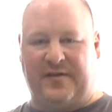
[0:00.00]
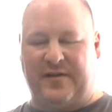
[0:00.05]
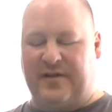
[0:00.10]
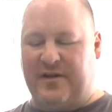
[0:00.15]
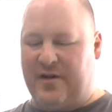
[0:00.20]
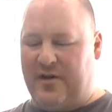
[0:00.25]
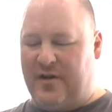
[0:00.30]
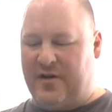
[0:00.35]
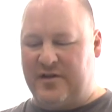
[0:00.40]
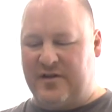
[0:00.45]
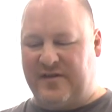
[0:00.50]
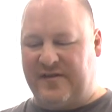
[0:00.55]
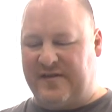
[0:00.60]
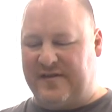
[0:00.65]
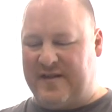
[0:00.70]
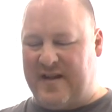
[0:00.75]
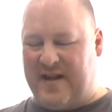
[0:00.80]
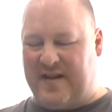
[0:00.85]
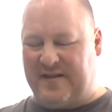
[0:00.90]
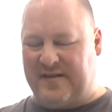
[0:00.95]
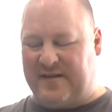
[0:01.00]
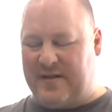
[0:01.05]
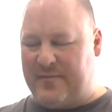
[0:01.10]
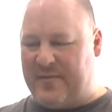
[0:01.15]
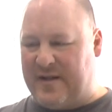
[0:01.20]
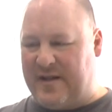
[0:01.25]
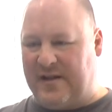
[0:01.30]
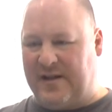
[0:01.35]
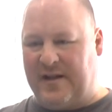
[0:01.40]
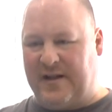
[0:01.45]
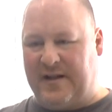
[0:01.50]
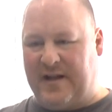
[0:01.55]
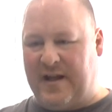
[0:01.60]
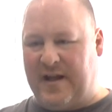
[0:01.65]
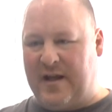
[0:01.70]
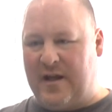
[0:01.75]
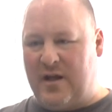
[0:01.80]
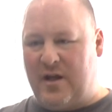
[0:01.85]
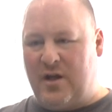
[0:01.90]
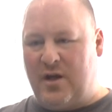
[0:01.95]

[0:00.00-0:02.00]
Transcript: The Keurig just tastes to me like a